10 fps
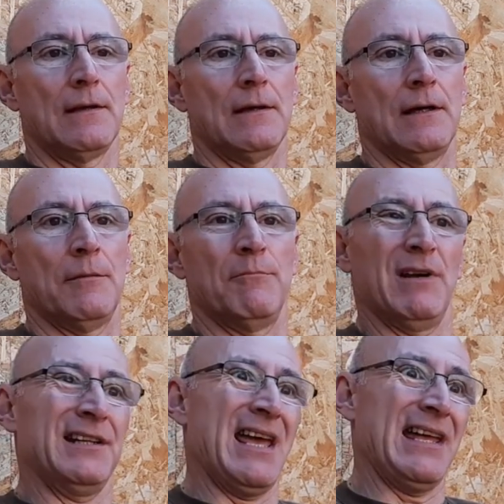
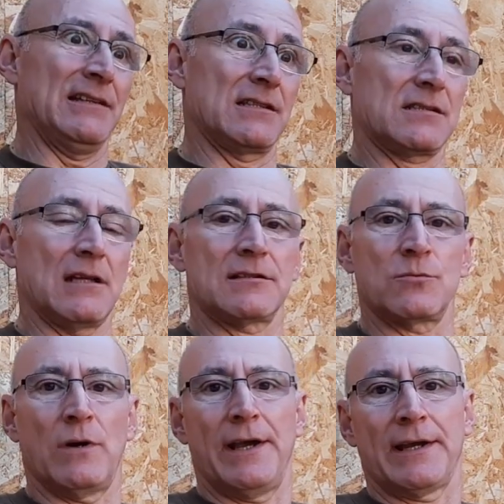and hence that's
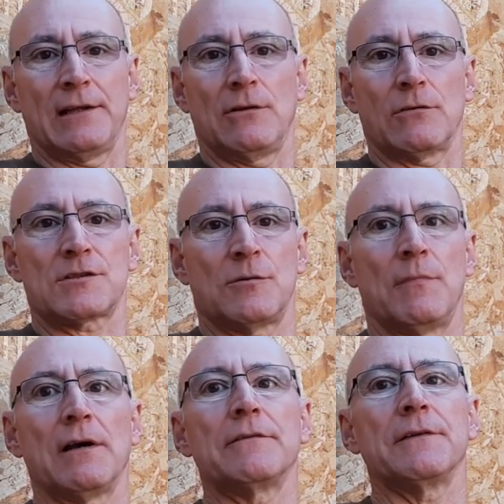why I get lots on
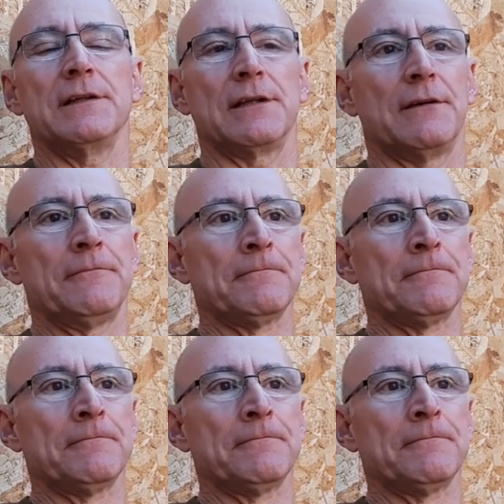my feeder,